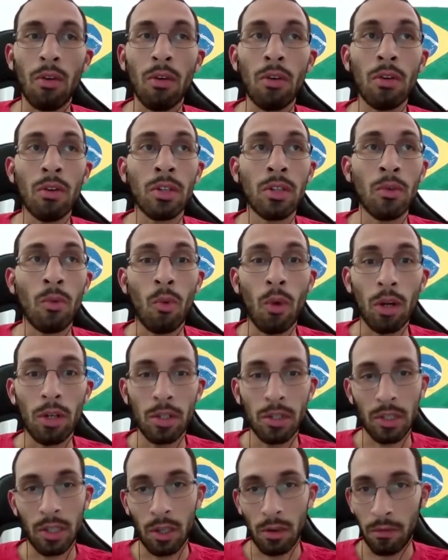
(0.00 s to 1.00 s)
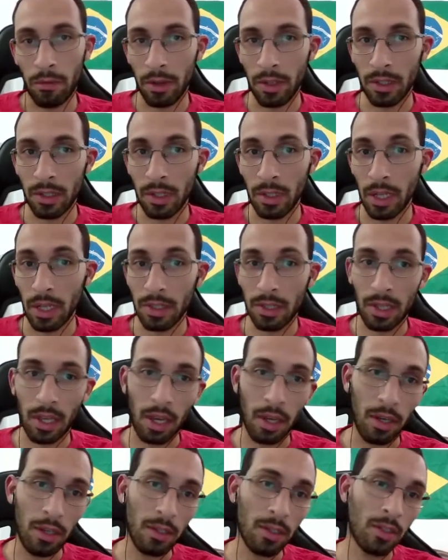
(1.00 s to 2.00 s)
on a water surface, in this
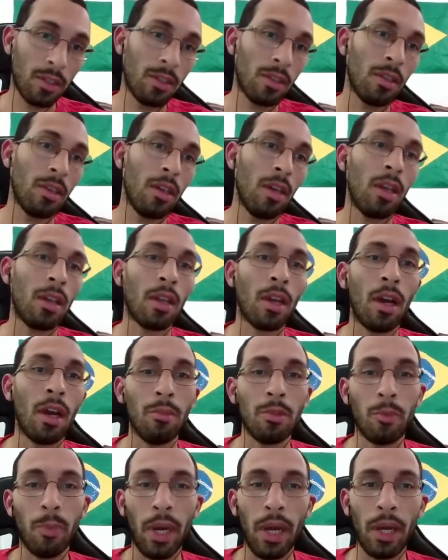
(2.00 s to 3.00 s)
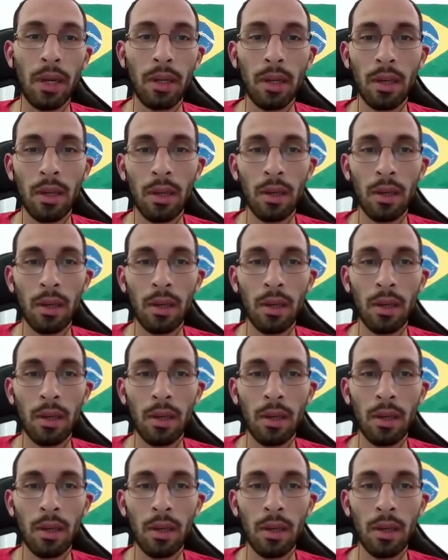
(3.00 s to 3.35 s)
case, it comes back,